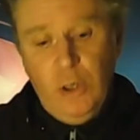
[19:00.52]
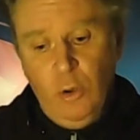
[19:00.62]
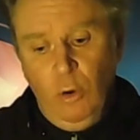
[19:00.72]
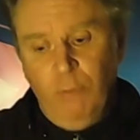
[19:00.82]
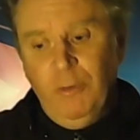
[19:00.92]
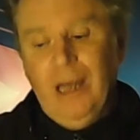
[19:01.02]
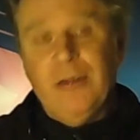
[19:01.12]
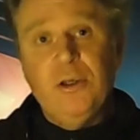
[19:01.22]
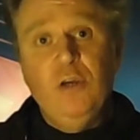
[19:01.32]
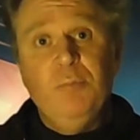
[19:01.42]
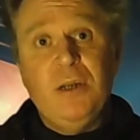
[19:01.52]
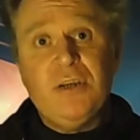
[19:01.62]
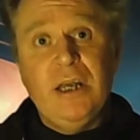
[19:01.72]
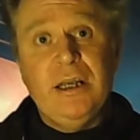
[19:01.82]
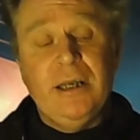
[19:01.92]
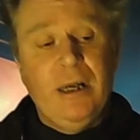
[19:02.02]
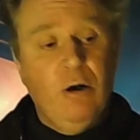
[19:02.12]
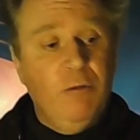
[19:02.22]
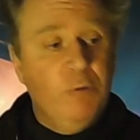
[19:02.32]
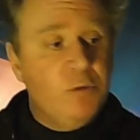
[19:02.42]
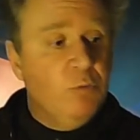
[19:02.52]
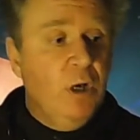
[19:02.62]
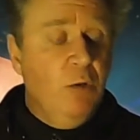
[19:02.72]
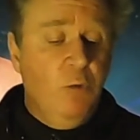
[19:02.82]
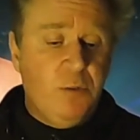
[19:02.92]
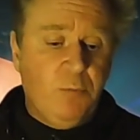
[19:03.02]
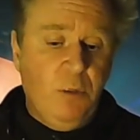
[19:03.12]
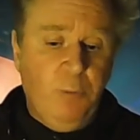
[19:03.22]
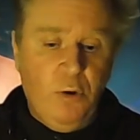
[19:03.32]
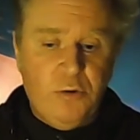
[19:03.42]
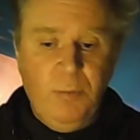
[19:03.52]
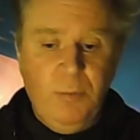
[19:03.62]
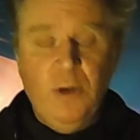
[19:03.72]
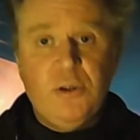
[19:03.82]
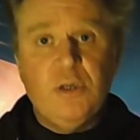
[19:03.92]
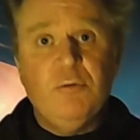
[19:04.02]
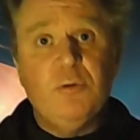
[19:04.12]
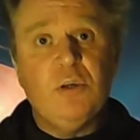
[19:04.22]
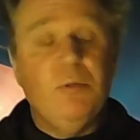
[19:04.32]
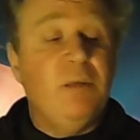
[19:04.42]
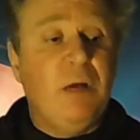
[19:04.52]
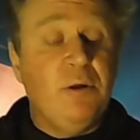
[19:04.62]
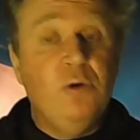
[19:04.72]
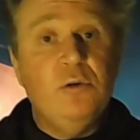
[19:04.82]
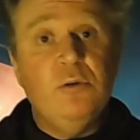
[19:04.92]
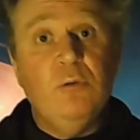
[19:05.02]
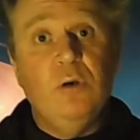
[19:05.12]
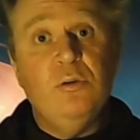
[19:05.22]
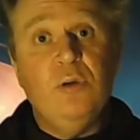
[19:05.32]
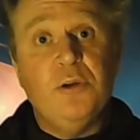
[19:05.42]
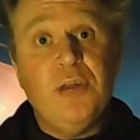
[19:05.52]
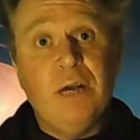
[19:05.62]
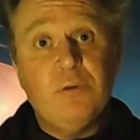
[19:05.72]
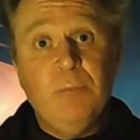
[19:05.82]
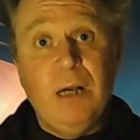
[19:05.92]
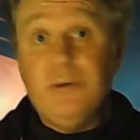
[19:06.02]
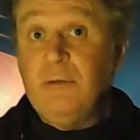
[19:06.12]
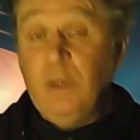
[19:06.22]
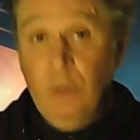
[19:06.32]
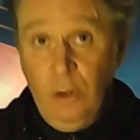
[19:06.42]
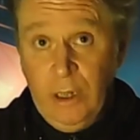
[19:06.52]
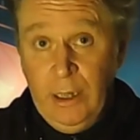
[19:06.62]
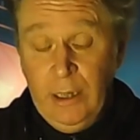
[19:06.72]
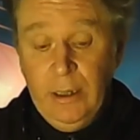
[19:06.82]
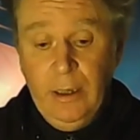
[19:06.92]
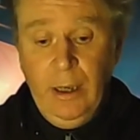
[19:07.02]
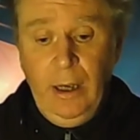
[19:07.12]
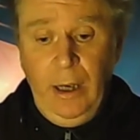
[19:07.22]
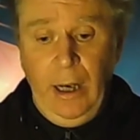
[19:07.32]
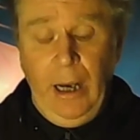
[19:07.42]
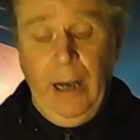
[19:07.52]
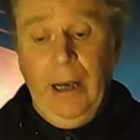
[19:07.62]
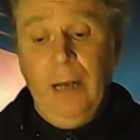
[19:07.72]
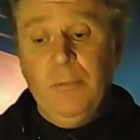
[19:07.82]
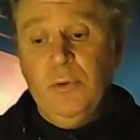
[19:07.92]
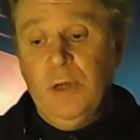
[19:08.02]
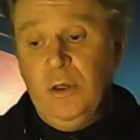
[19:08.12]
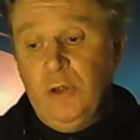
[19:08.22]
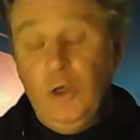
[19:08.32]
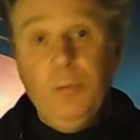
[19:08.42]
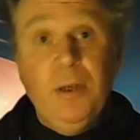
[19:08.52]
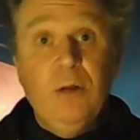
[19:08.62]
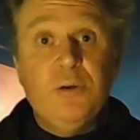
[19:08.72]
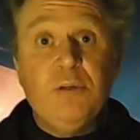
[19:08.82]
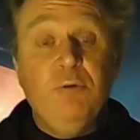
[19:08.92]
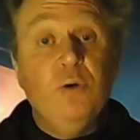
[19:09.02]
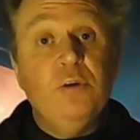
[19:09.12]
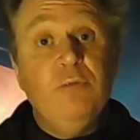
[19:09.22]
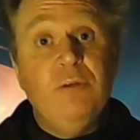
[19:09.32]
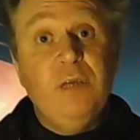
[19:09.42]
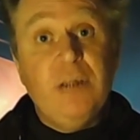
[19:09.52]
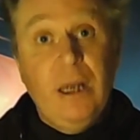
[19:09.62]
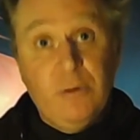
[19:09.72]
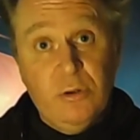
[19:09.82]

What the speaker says: flat that you've been taken out of was compulsory purchase for something about 100 odd thousand pounds if you're lucky. The new builds are 450,000.